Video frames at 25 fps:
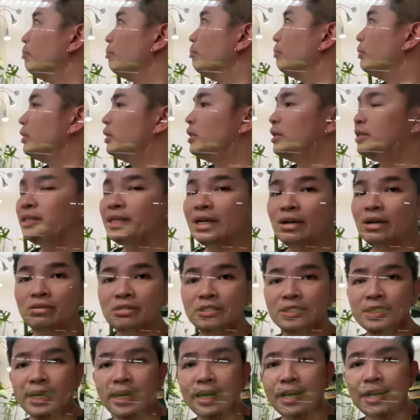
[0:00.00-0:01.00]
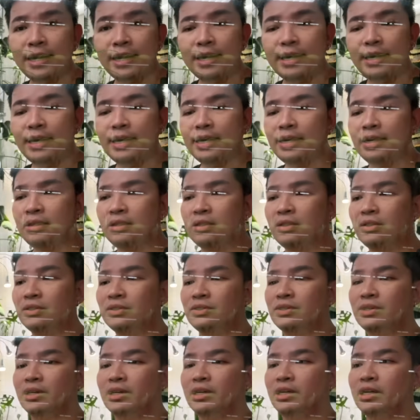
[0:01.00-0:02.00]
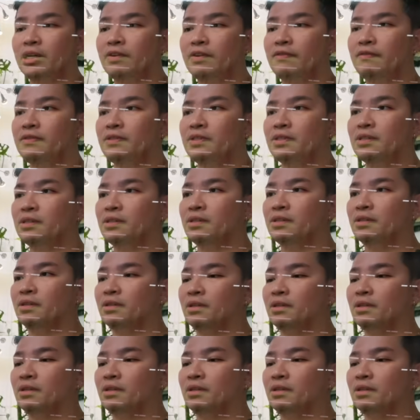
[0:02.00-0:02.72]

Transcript: put this outside and it deserves